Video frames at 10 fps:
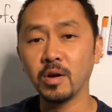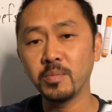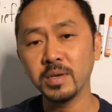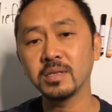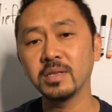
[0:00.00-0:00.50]

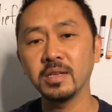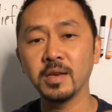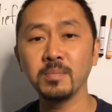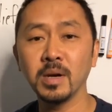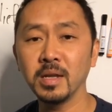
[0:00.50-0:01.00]
obesity
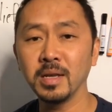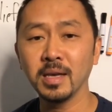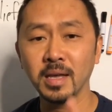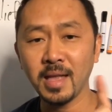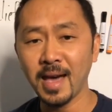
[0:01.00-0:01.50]
and money
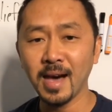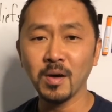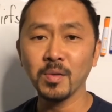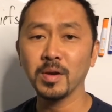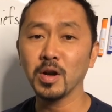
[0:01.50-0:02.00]
and
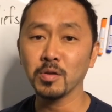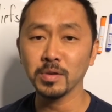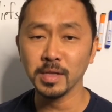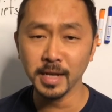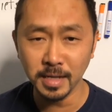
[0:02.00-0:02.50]
how they are
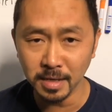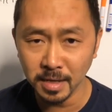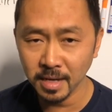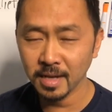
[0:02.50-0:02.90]
related.